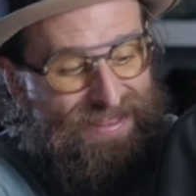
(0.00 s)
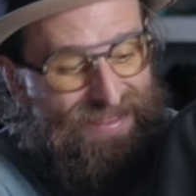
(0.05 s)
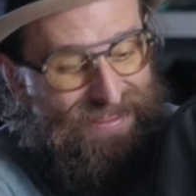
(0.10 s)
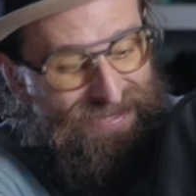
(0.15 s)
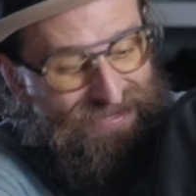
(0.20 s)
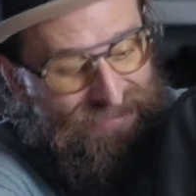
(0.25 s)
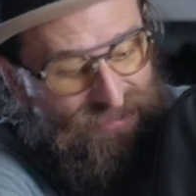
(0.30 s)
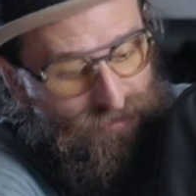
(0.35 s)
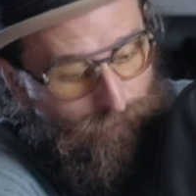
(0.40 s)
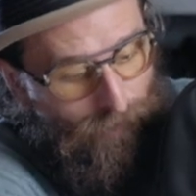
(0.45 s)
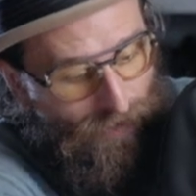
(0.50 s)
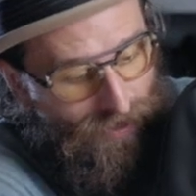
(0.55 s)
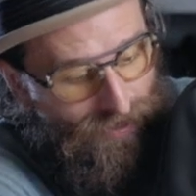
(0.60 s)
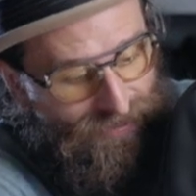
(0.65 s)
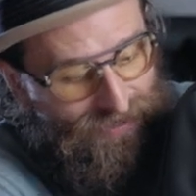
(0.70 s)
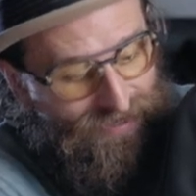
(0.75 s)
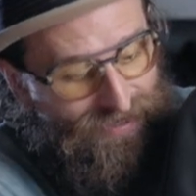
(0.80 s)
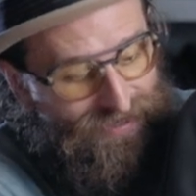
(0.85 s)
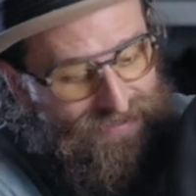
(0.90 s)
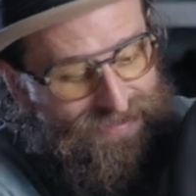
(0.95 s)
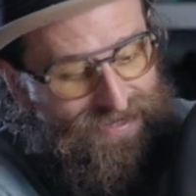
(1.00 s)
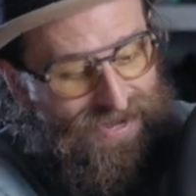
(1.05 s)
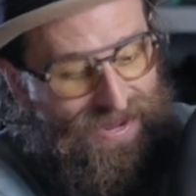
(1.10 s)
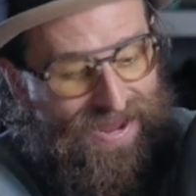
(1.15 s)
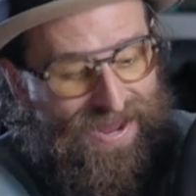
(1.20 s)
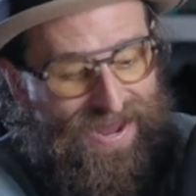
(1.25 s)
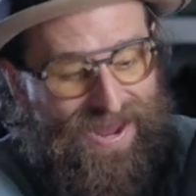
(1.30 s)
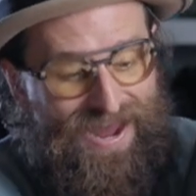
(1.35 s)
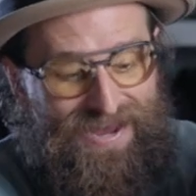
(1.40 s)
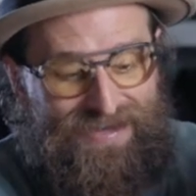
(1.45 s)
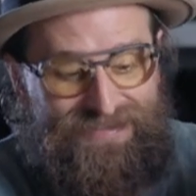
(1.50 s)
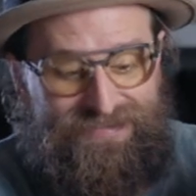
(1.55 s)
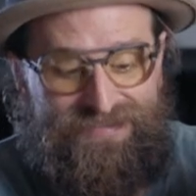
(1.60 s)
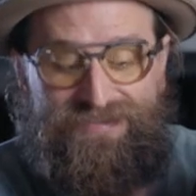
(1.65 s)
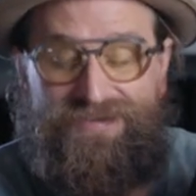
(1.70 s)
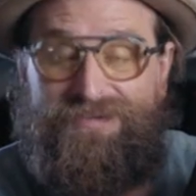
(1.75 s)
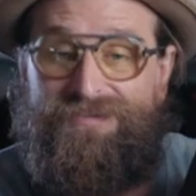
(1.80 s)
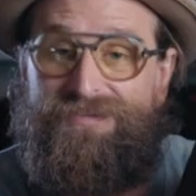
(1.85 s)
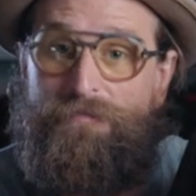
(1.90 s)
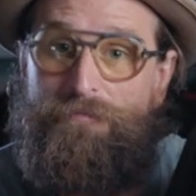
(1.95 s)
this pocket
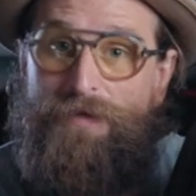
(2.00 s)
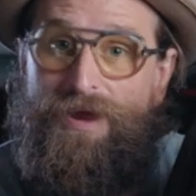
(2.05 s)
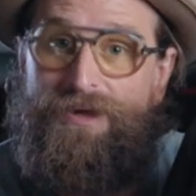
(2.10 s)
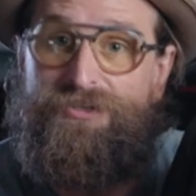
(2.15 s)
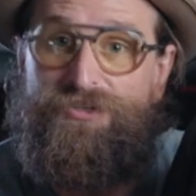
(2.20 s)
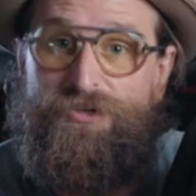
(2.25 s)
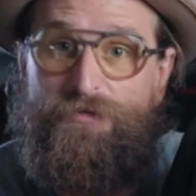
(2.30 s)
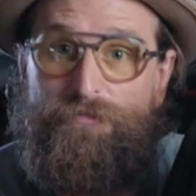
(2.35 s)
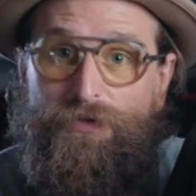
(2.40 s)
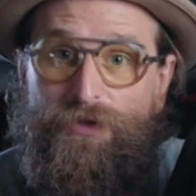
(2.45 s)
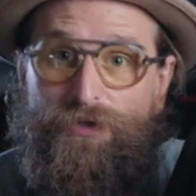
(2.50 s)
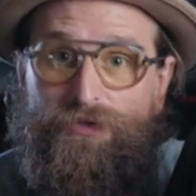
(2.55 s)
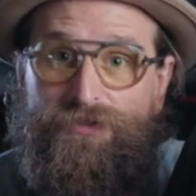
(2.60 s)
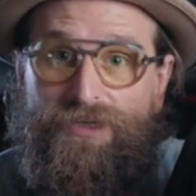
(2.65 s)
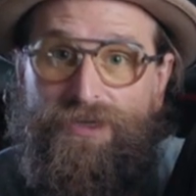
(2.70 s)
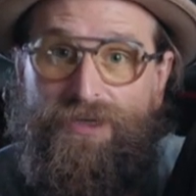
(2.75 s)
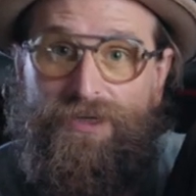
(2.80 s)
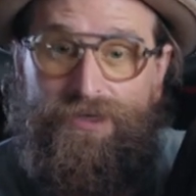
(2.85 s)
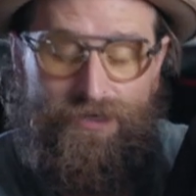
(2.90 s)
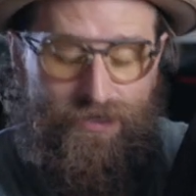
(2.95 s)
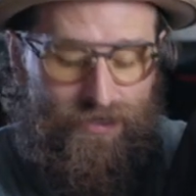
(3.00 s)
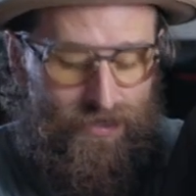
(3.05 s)
has dimension built in